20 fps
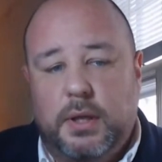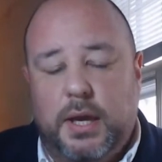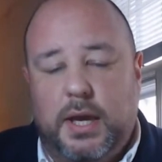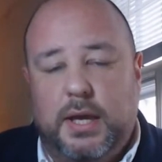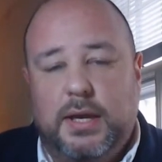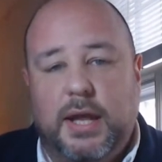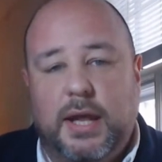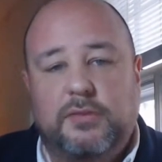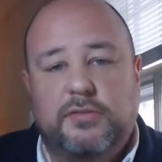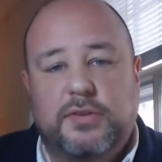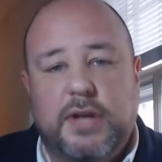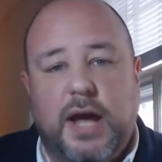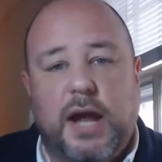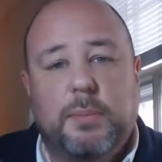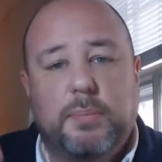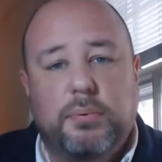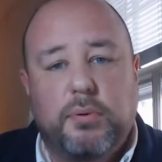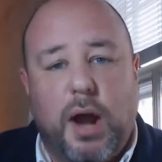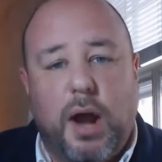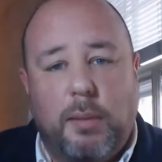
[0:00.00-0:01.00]
And that's not
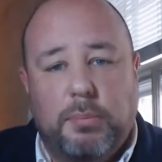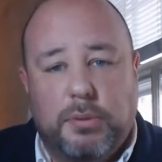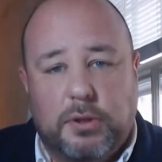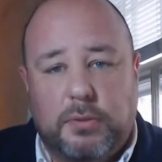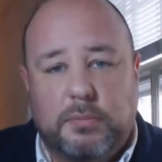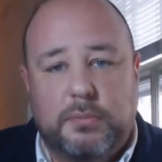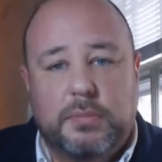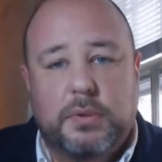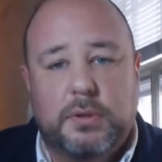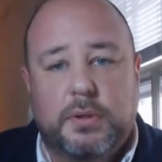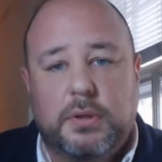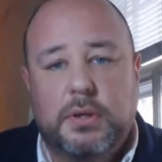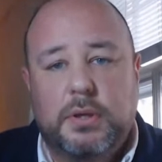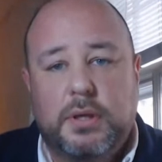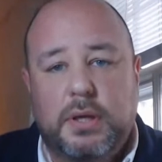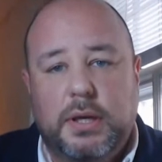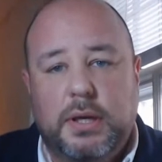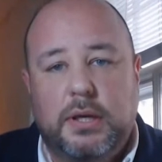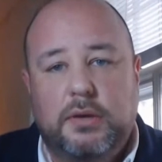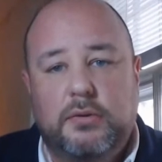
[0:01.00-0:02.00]
a problem
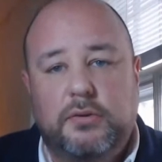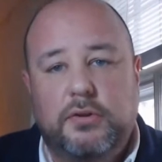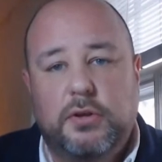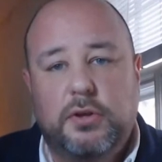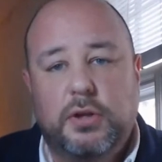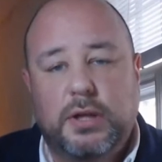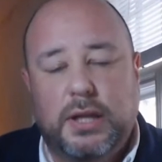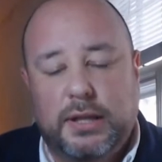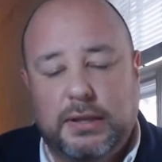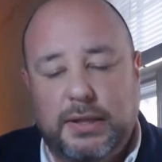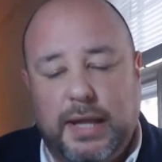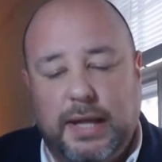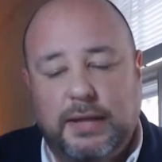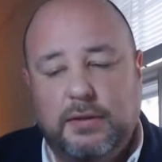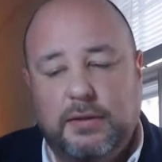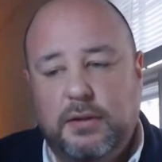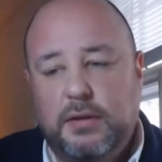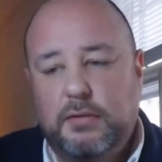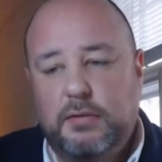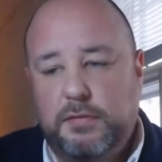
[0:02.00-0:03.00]
until
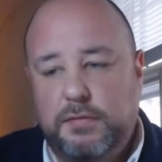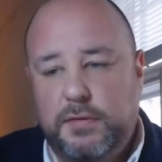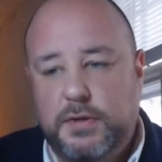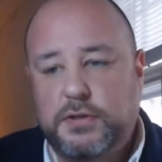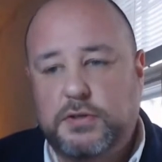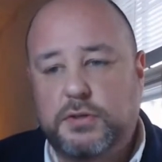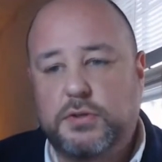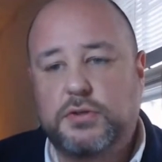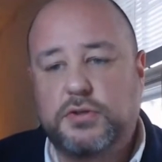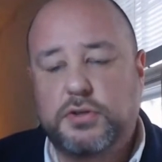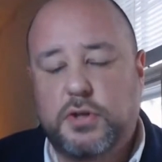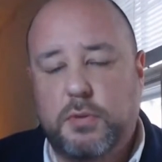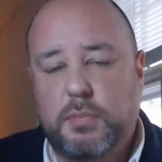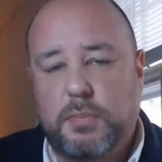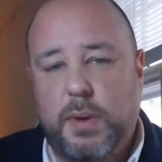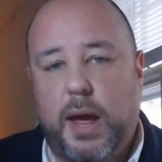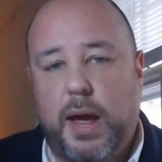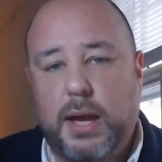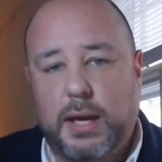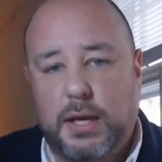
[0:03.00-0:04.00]
elected officials
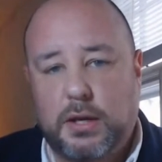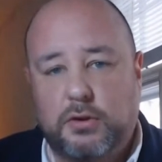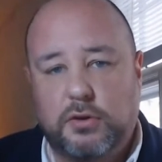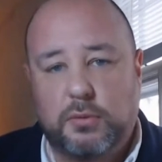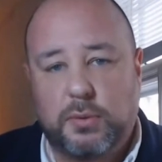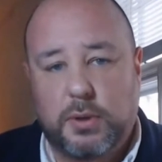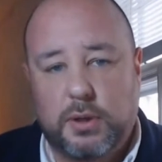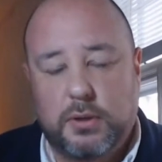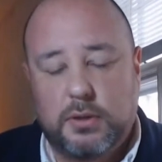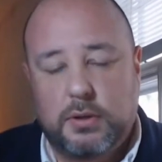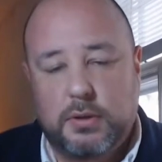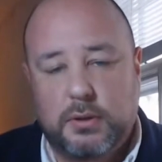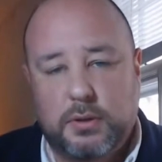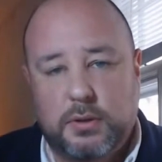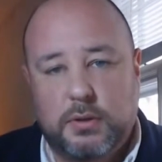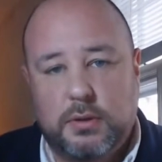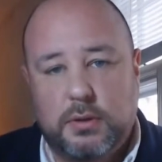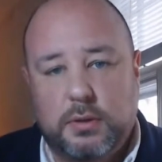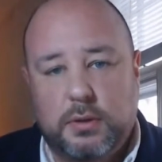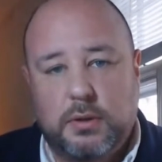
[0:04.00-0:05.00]
start buying into it.
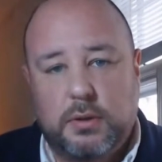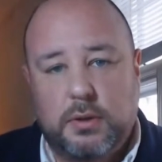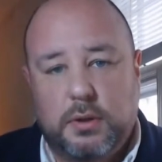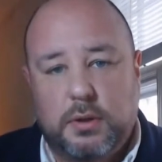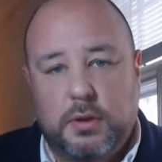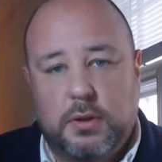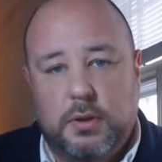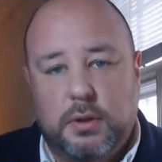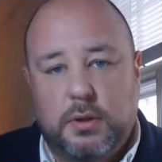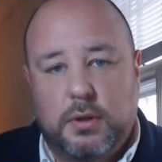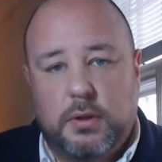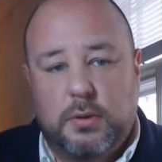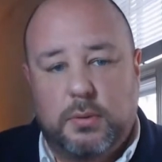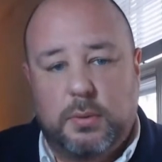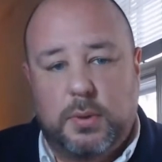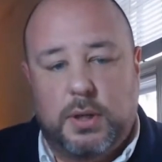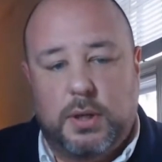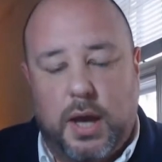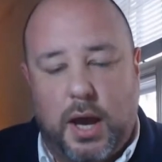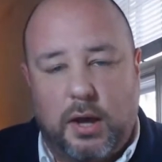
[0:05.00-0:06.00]

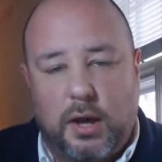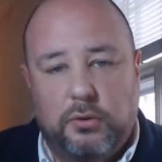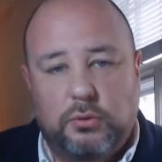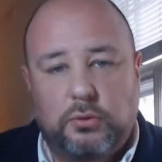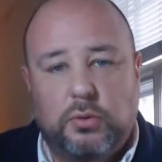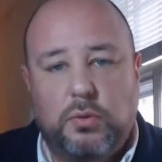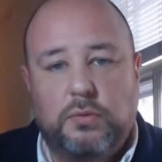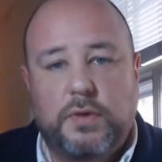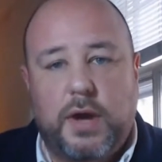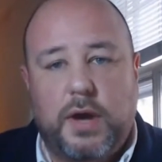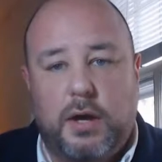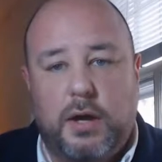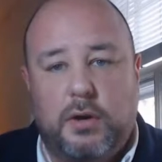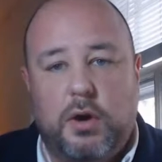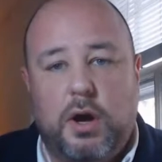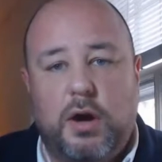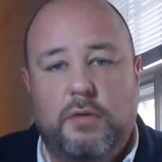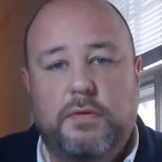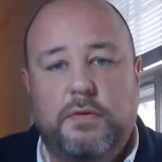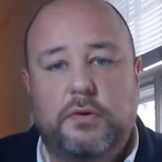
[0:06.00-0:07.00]
When Cosgrove in
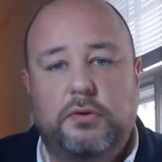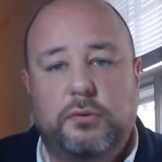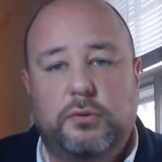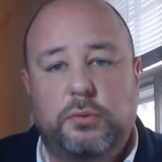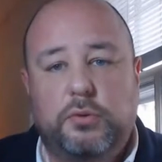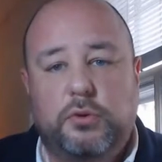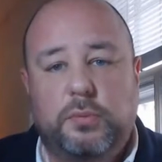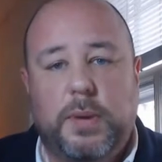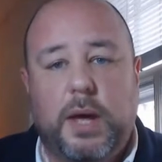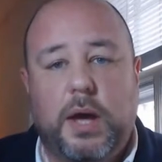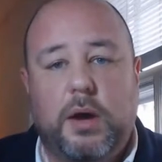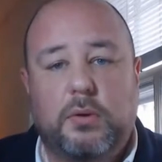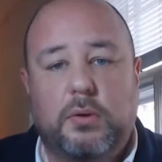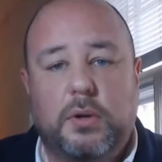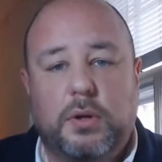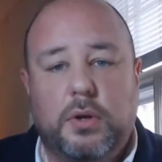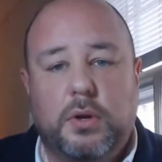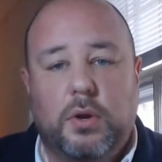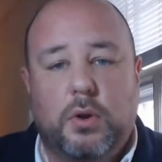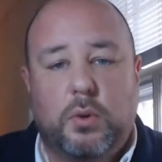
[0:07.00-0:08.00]
office, it was
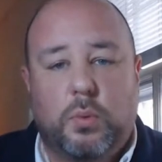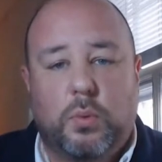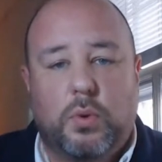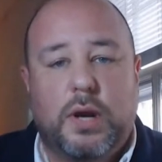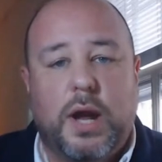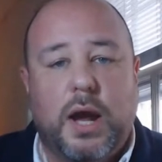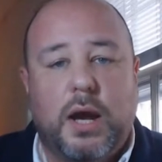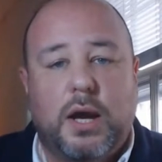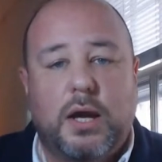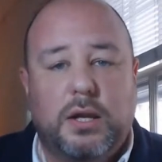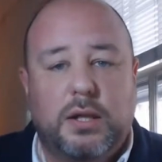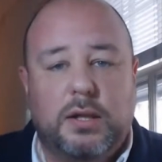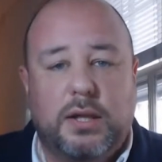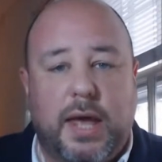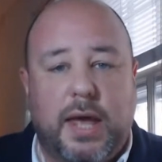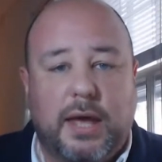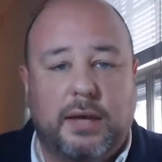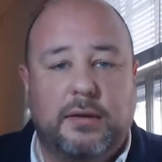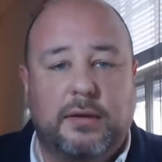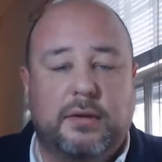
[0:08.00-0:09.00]
about, we're not going to
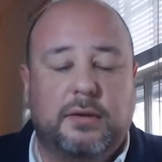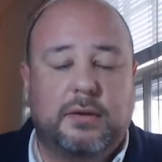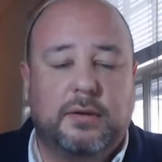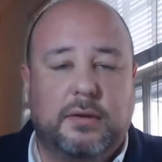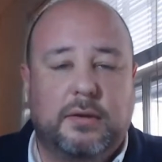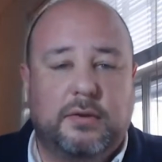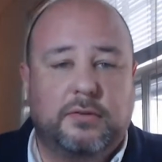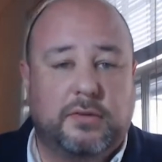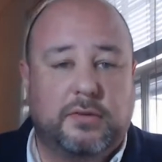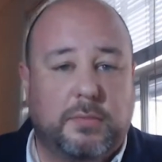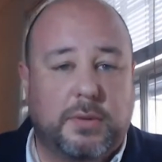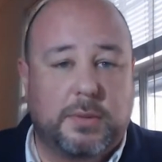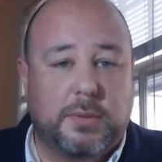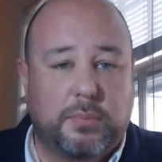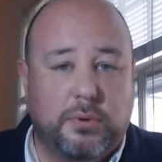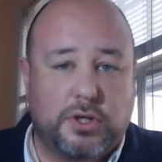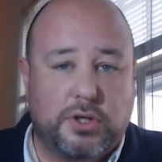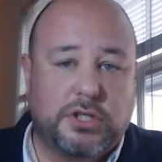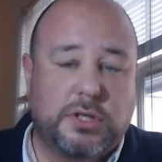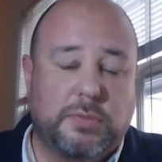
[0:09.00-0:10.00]
let somebody
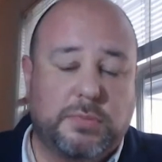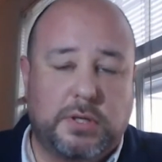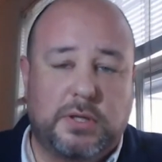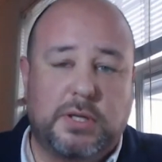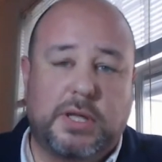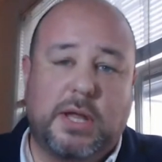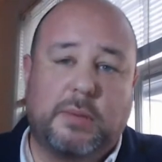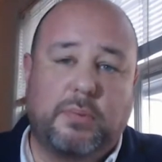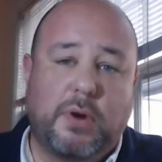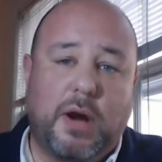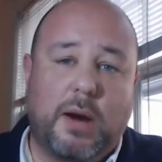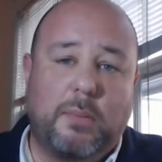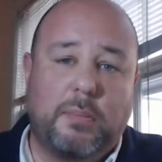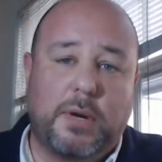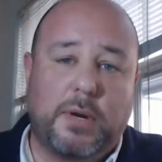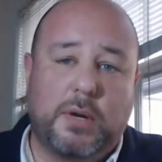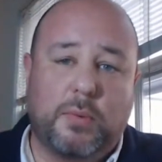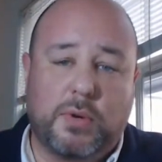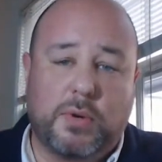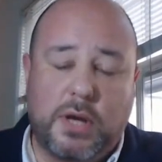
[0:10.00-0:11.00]
push something to that
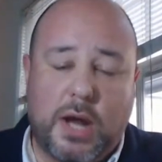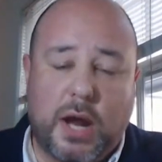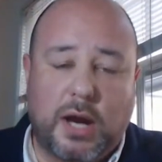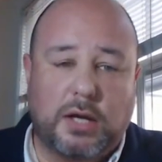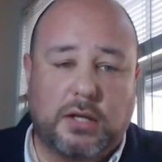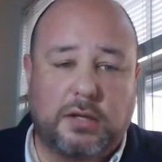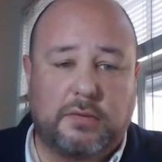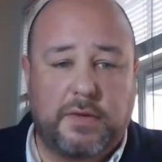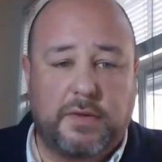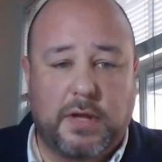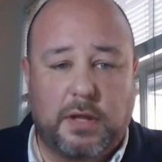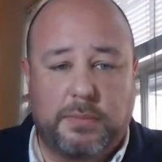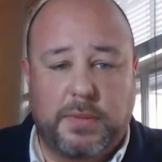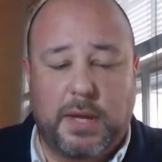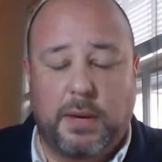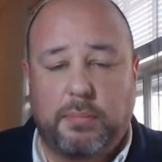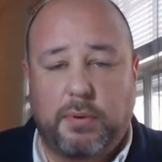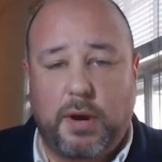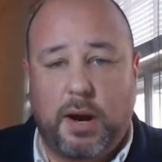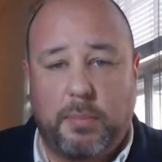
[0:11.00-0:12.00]
property. We're not going to develop
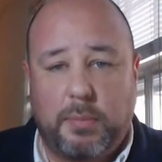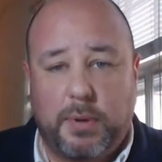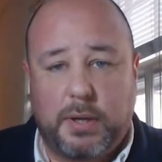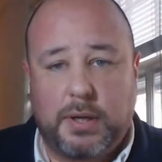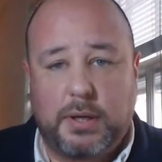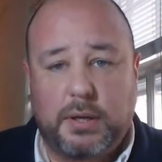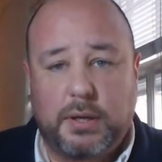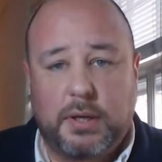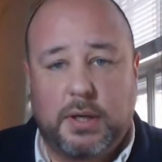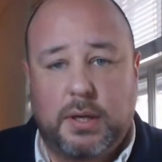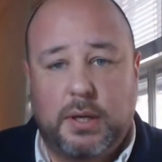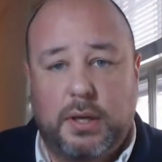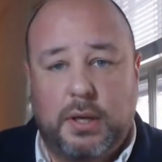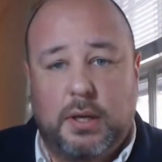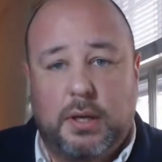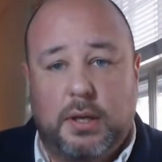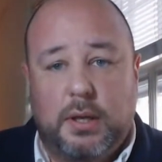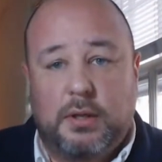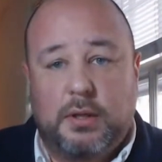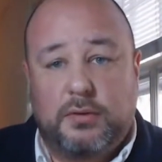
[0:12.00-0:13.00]
that property.
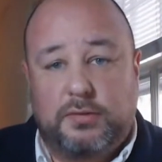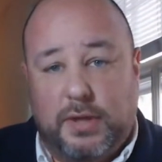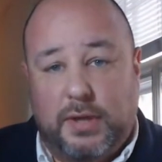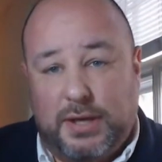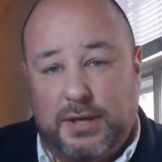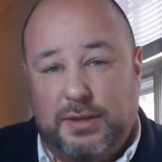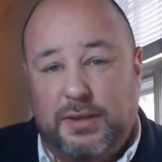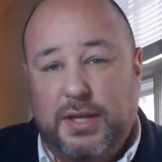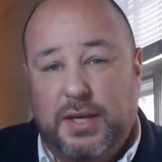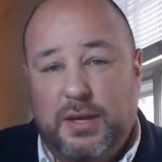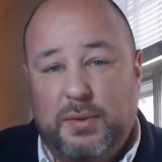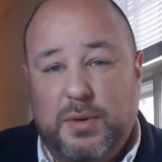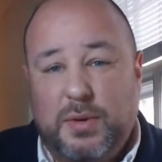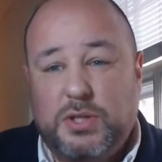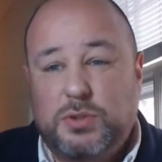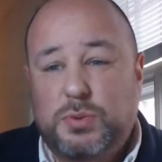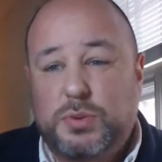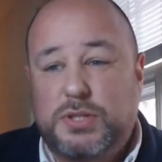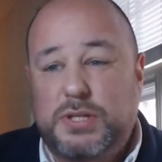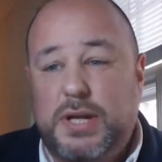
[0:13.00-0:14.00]
The second thing it
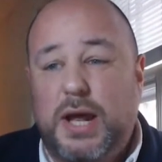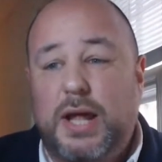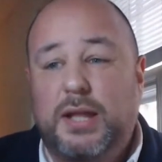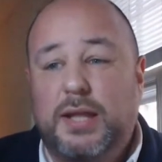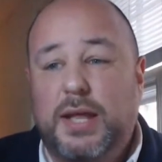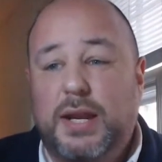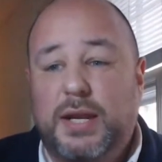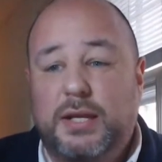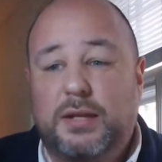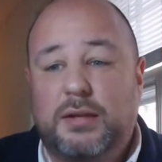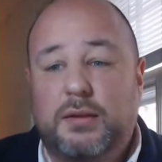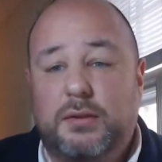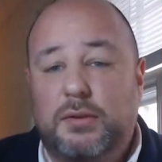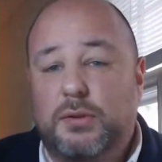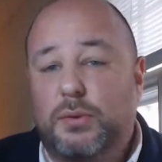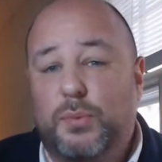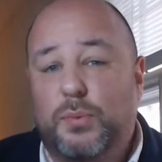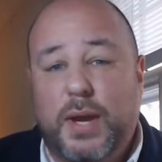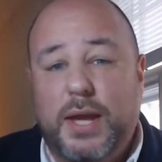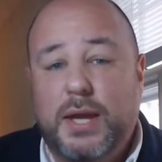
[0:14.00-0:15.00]
was not letting
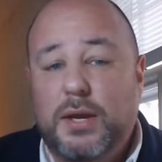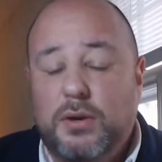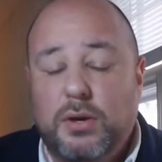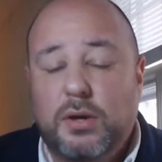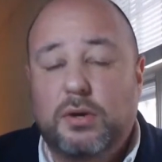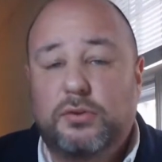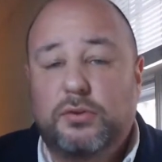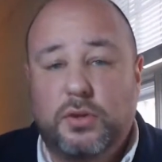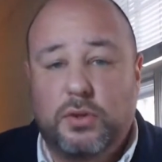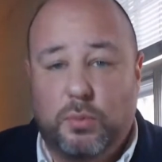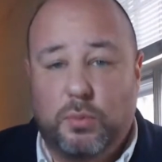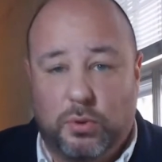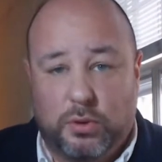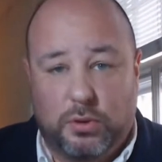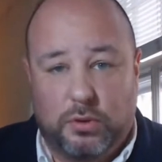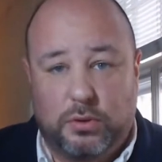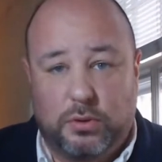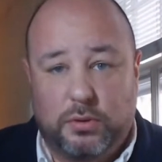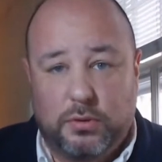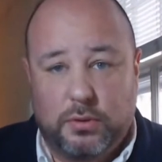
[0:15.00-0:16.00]
the Wayne Cooks of the
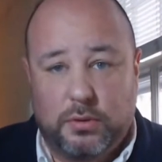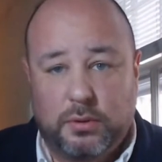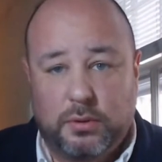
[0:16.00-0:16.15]
world,